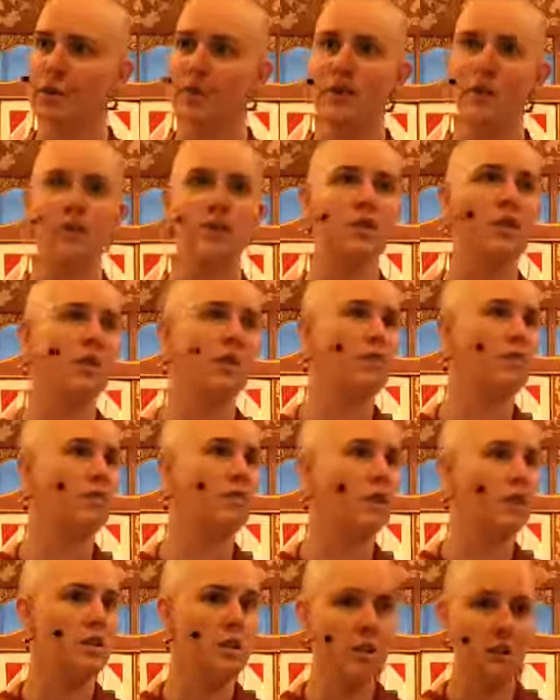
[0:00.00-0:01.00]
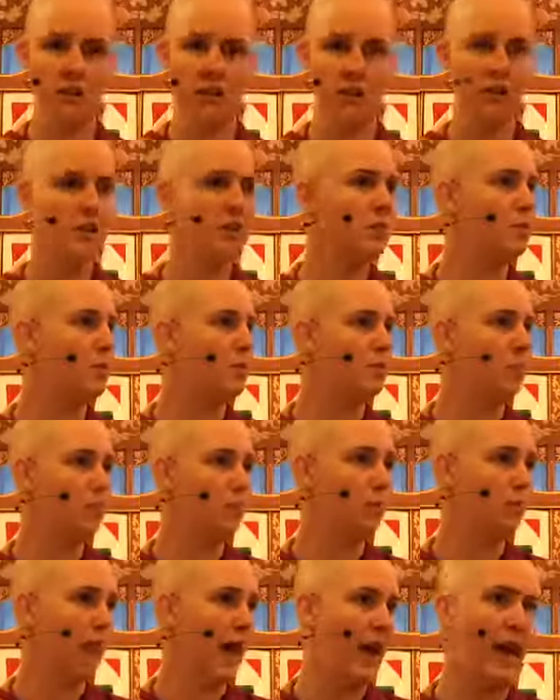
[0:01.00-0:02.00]
to continue the spiritual
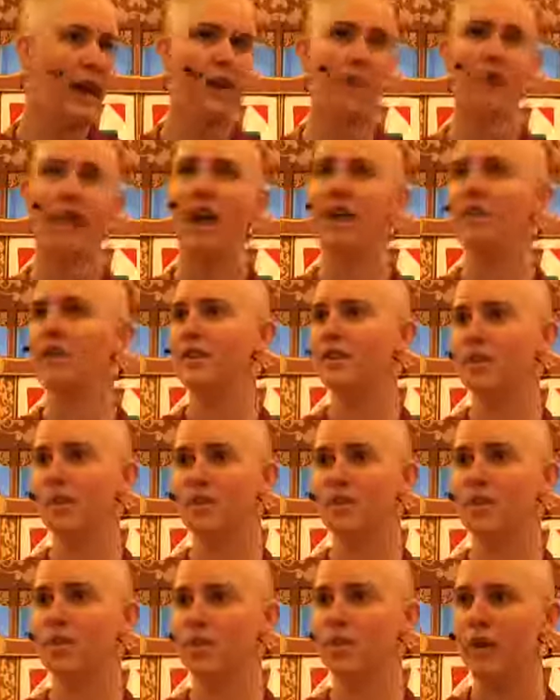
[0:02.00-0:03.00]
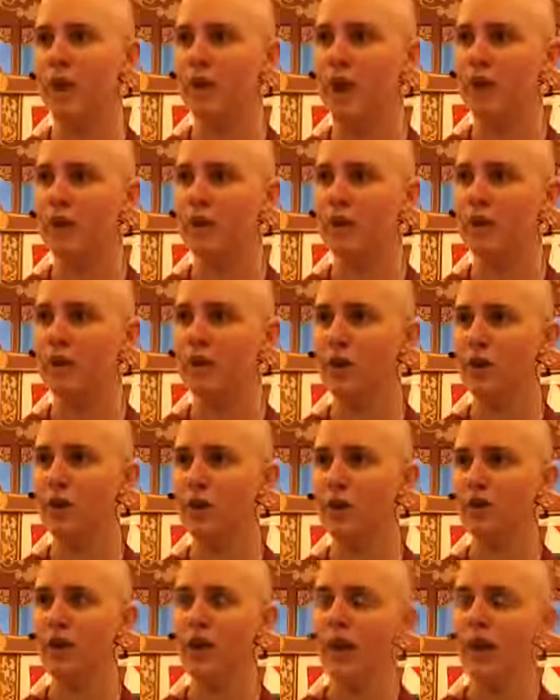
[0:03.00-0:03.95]
path, having some sort of higher rebirth.